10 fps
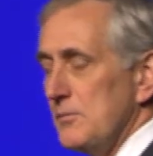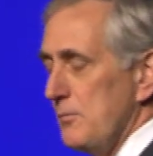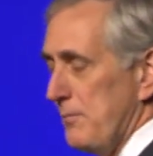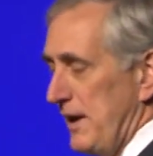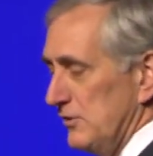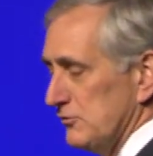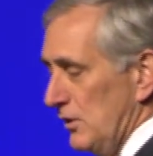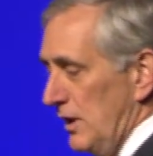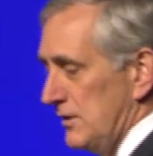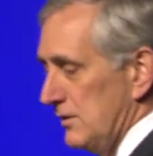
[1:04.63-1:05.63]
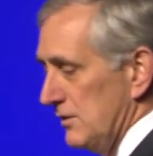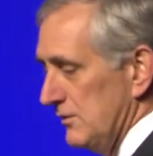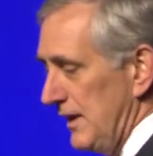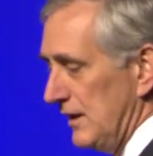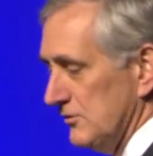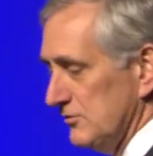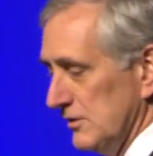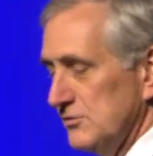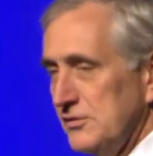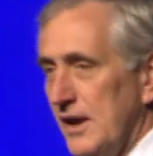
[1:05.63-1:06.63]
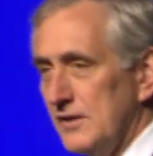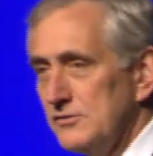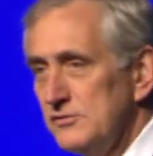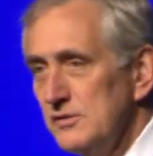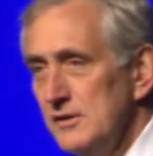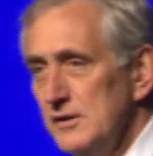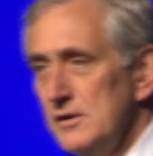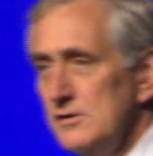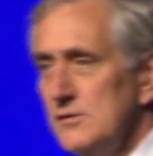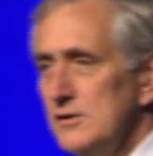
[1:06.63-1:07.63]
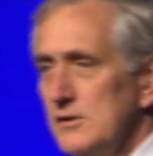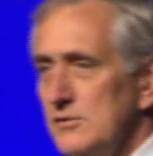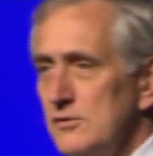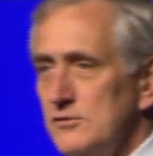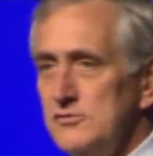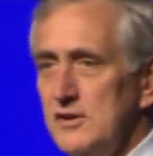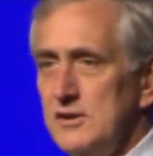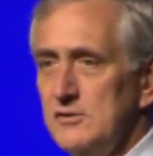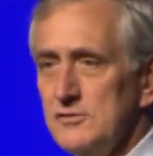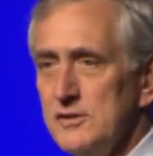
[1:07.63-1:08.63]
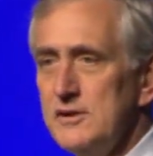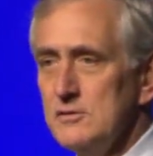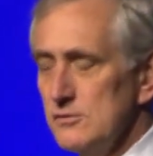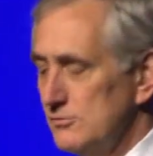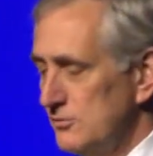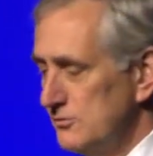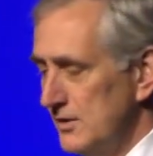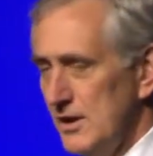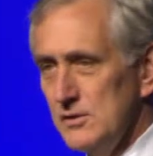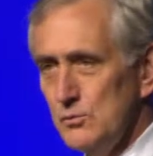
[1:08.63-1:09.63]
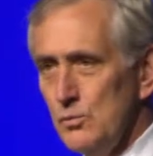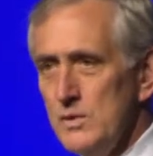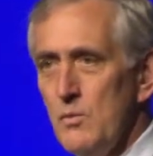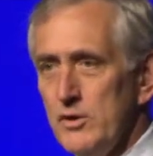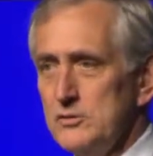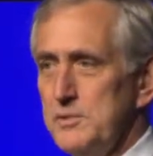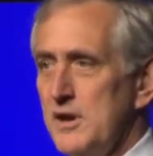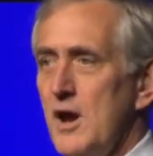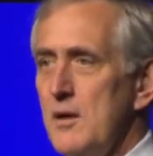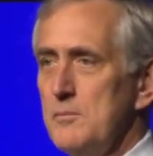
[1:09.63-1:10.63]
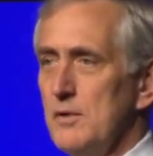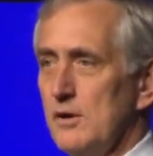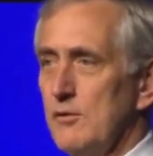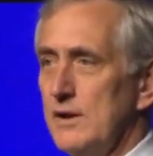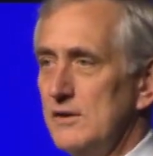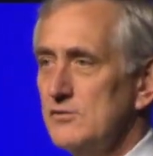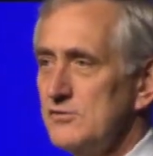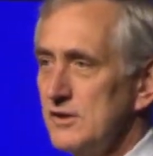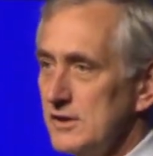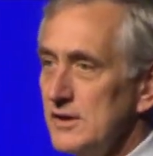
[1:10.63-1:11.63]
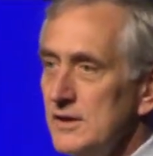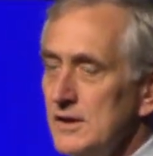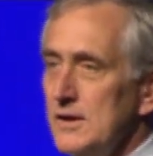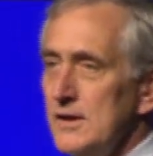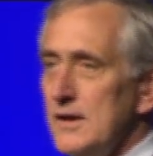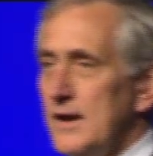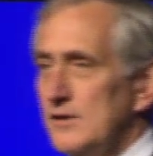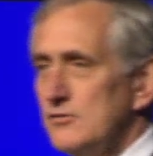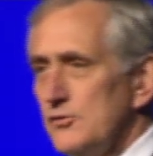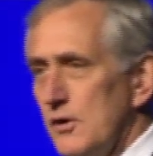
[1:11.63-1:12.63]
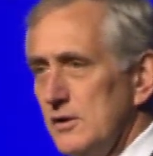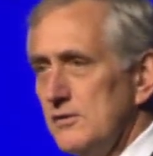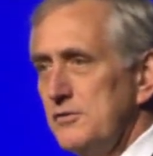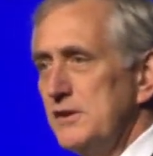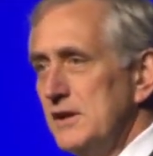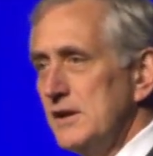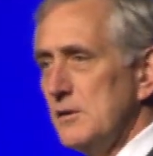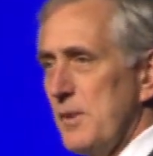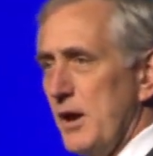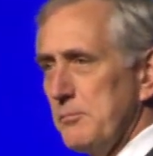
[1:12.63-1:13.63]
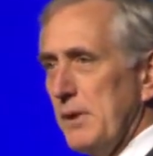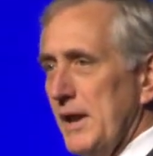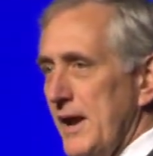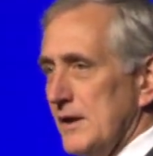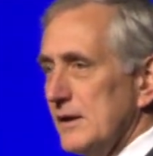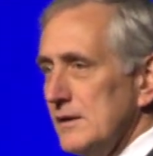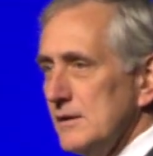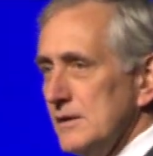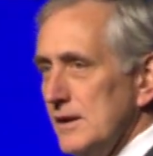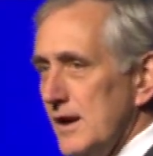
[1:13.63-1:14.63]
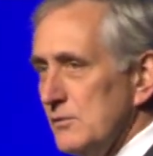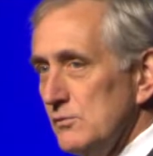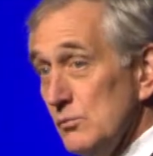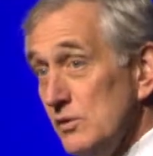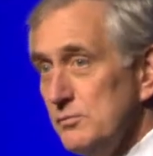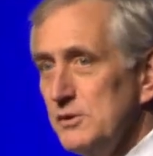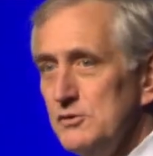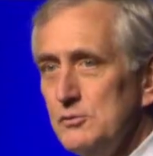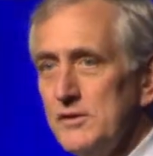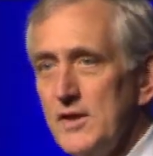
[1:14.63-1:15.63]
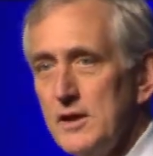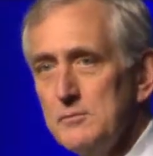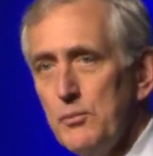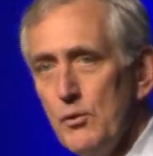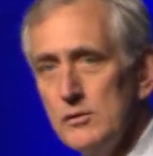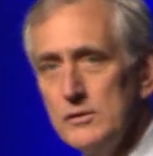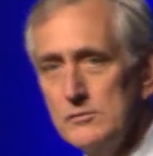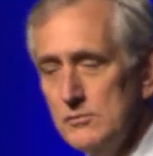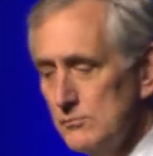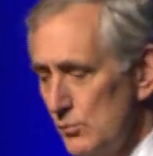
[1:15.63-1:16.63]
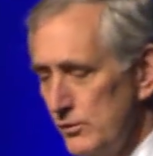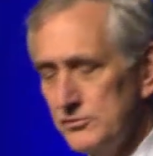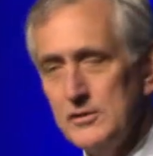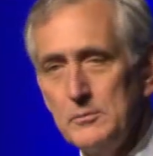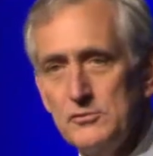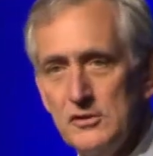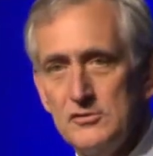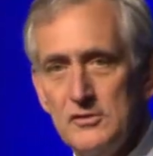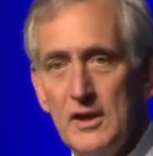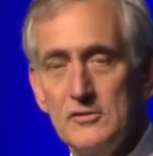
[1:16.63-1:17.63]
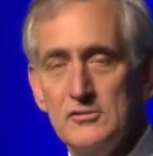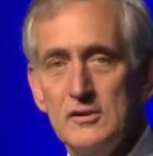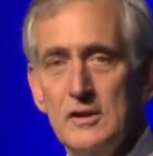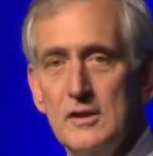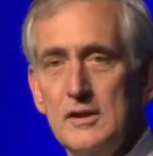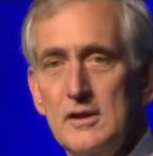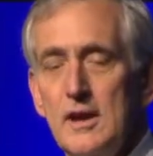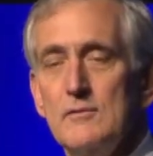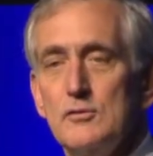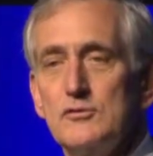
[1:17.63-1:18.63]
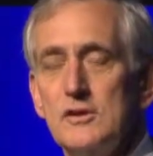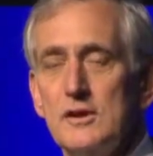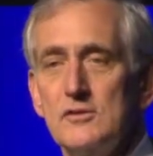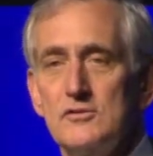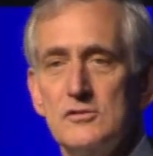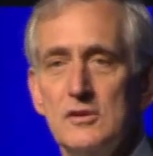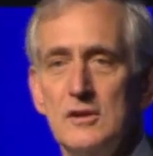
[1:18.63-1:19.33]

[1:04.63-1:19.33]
based on that success, the city's leaders said, we want to become a great city, and started thinking about planning. And we've been doing that in Portland with some success ever since.